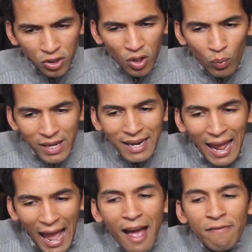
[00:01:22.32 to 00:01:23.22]
so that we can
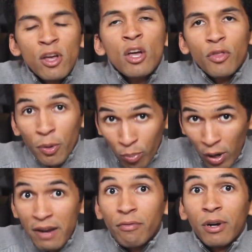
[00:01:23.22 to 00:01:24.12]
have the
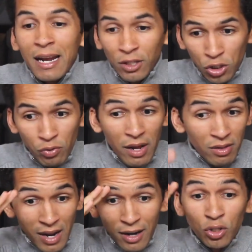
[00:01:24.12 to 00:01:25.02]
bravery and
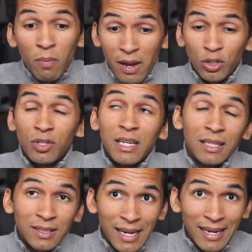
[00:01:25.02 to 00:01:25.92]
strength, not to mention the
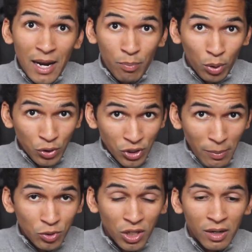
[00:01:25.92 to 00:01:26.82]
insight and
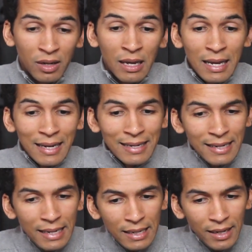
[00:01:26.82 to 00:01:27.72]
perception
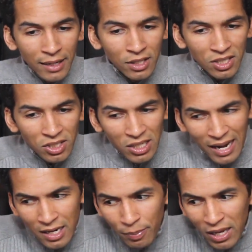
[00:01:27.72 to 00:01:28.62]
needed to
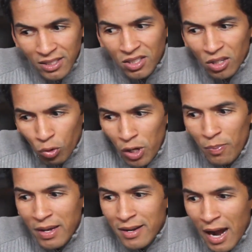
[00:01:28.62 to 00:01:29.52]
stand up against the
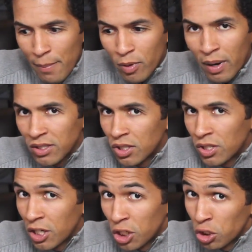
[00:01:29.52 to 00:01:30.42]
creeping
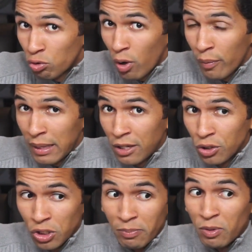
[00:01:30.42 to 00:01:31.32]
compromises that destroy
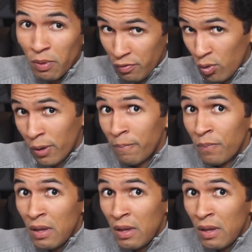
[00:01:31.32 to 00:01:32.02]
relationships before